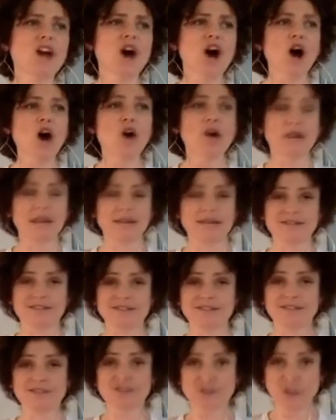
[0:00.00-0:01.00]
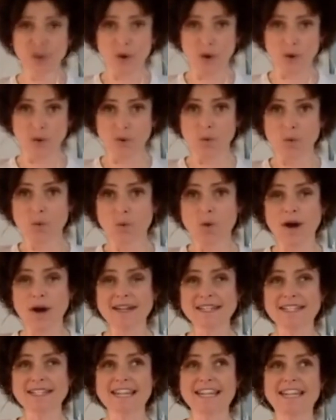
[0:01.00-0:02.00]
Okay, so
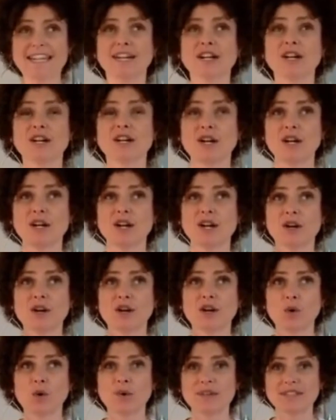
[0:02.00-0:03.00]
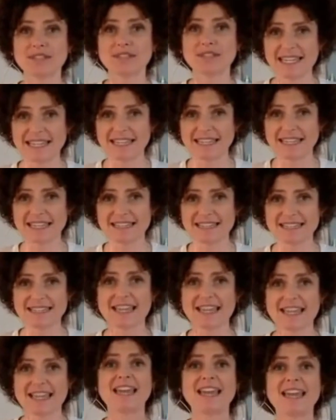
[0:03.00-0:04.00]
what cuisines
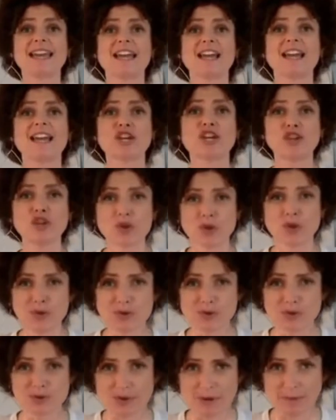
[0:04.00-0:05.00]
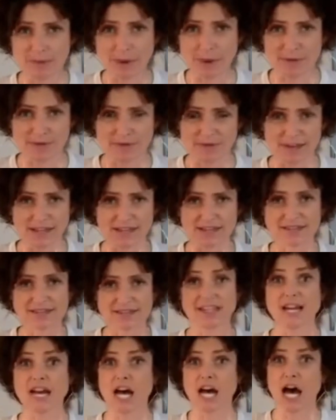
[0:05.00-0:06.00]
use red pepper flakes?
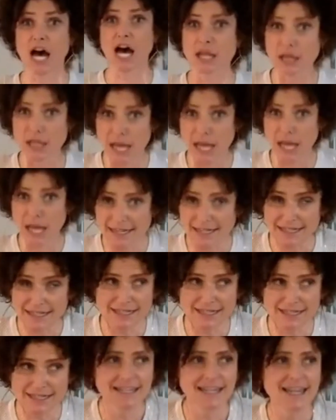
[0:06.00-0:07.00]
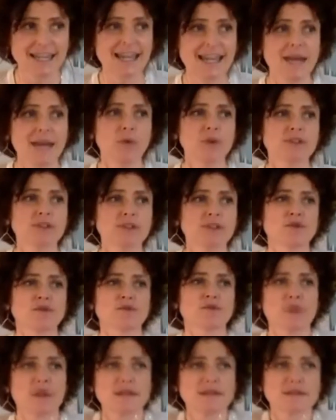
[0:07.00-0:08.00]
A lot. And what sort of
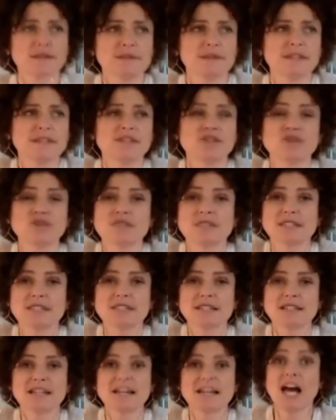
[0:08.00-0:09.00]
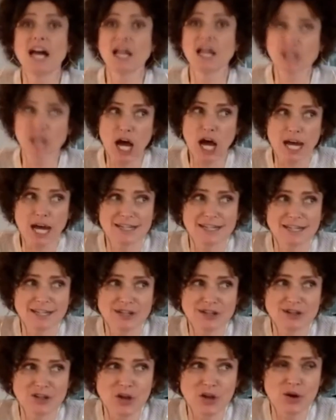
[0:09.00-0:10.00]
recipes use it? A lot.
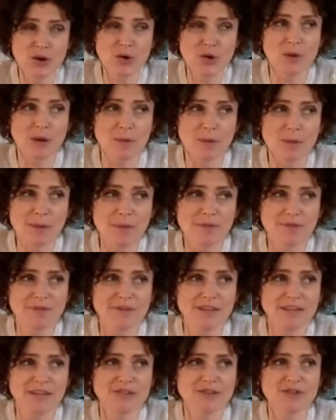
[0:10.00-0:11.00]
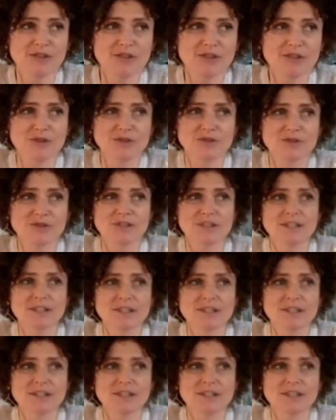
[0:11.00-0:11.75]
So red pepper flakes are used